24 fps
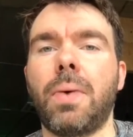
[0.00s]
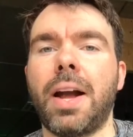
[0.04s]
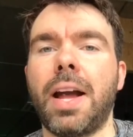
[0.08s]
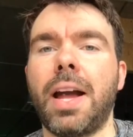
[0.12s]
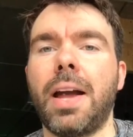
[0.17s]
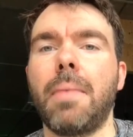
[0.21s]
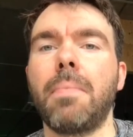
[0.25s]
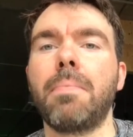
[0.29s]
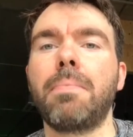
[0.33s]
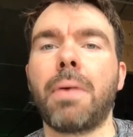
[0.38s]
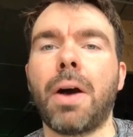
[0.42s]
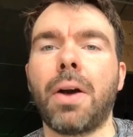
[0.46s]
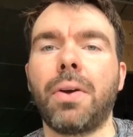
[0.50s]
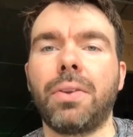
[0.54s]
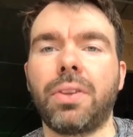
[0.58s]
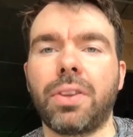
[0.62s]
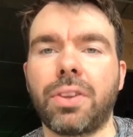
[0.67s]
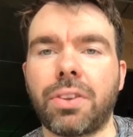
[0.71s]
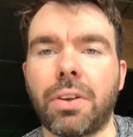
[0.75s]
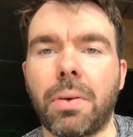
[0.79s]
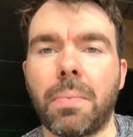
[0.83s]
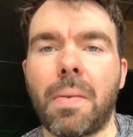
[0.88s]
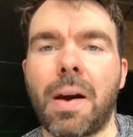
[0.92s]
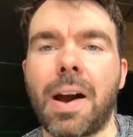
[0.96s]
where both
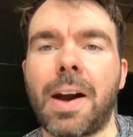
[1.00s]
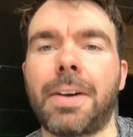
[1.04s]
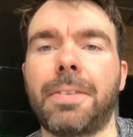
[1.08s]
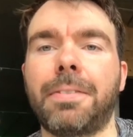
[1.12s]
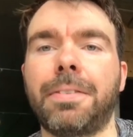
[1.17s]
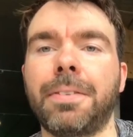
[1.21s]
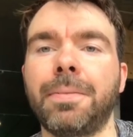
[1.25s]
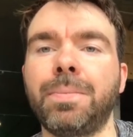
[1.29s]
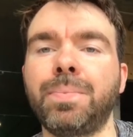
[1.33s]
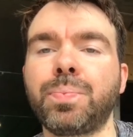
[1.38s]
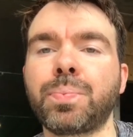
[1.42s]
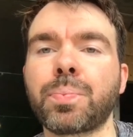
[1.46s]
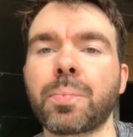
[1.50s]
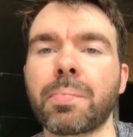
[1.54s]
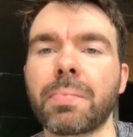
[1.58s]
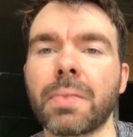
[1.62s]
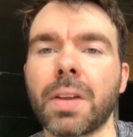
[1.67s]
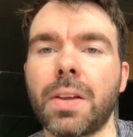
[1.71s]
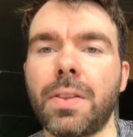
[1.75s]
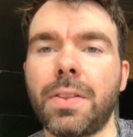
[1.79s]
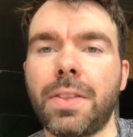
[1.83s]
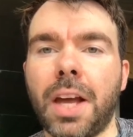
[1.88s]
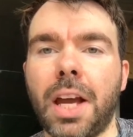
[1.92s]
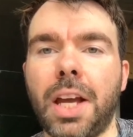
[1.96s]
of them have
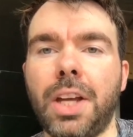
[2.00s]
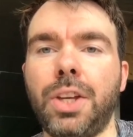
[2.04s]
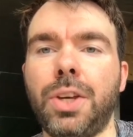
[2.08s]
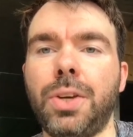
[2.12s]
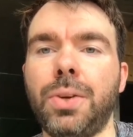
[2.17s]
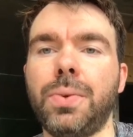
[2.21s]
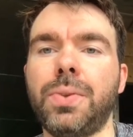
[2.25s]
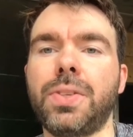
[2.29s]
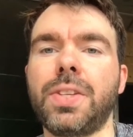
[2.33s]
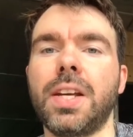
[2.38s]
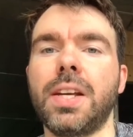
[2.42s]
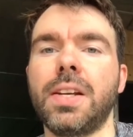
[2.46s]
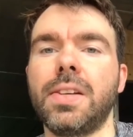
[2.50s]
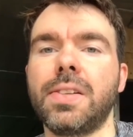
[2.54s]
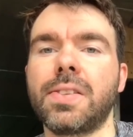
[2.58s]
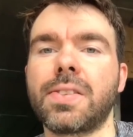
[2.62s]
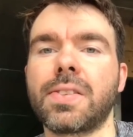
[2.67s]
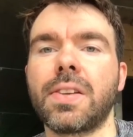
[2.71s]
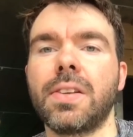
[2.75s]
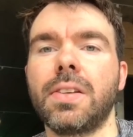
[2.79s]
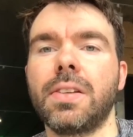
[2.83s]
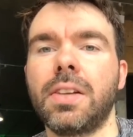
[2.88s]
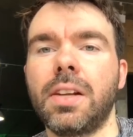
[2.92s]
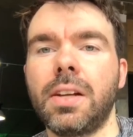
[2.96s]
their
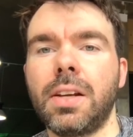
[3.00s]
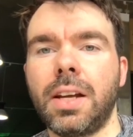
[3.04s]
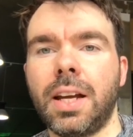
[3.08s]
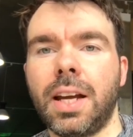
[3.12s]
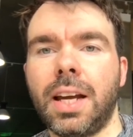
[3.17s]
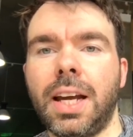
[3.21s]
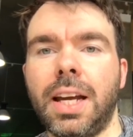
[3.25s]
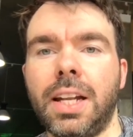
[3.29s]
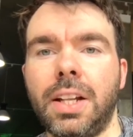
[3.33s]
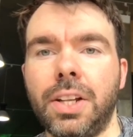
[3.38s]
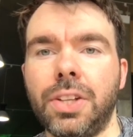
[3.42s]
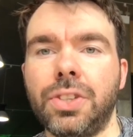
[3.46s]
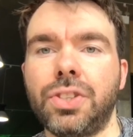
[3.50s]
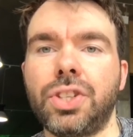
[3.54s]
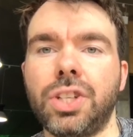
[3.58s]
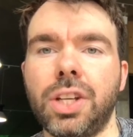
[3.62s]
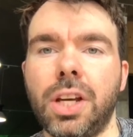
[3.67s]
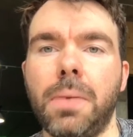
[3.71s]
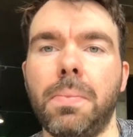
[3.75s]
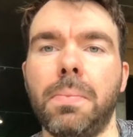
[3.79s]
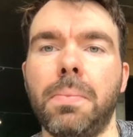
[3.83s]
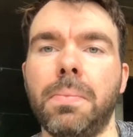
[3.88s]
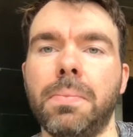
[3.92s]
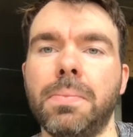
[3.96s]
uses in a
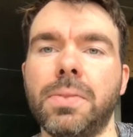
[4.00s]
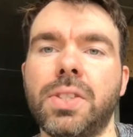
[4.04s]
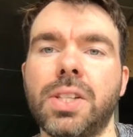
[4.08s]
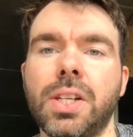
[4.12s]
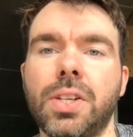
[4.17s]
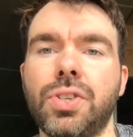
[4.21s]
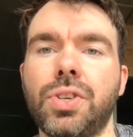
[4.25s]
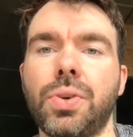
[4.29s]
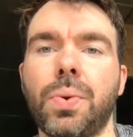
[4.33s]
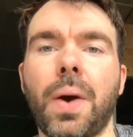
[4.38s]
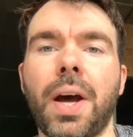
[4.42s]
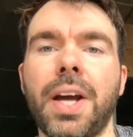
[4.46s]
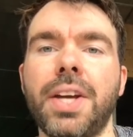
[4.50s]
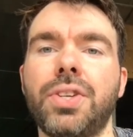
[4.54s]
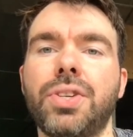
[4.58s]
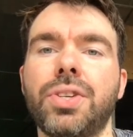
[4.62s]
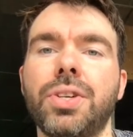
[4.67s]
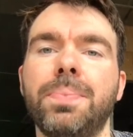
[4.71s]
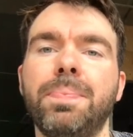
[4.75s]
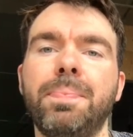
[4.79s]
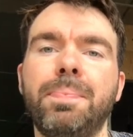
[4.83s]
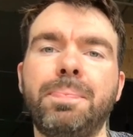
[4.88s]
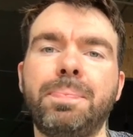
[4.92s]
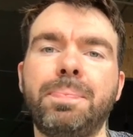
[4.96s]
gym situation.